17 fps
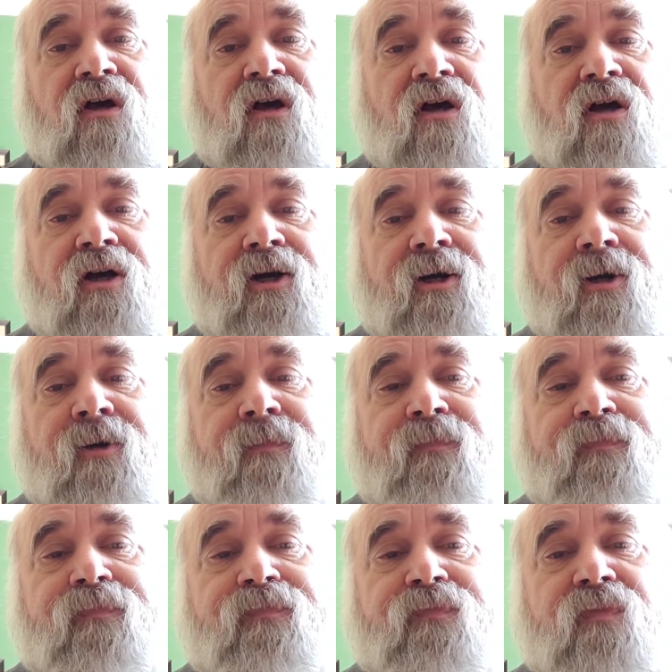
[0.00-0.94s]

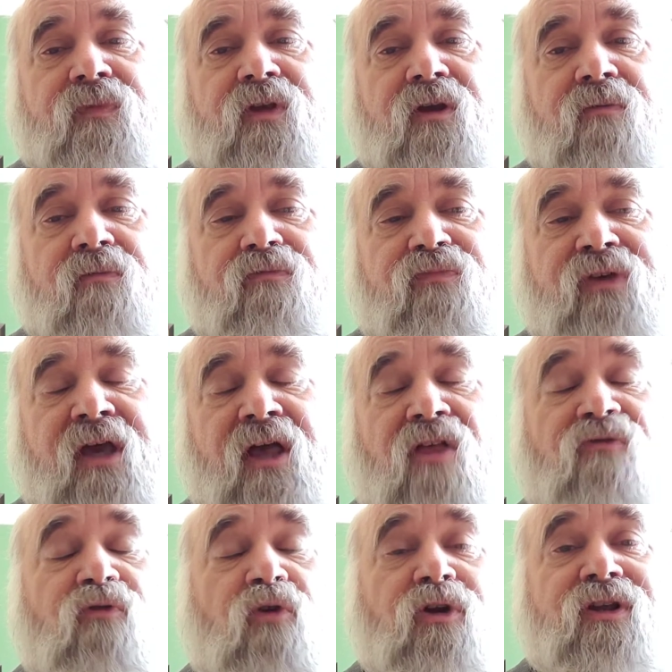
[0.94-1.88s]

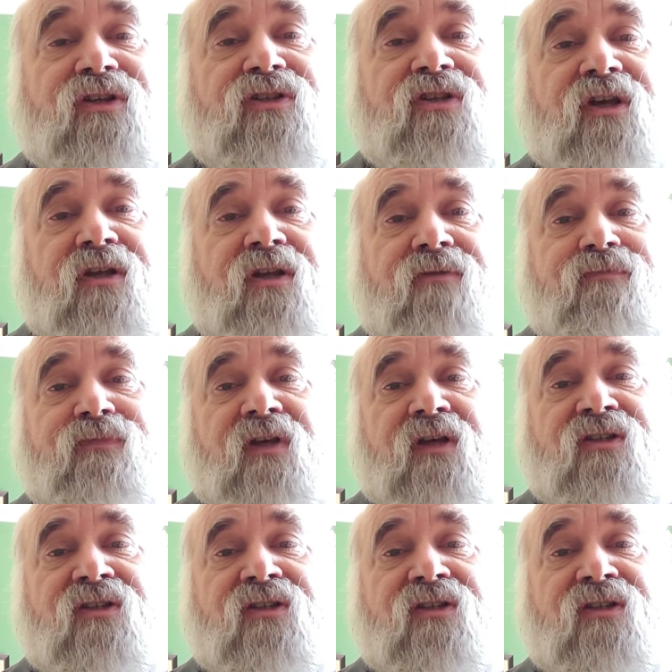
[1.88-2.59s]
California is in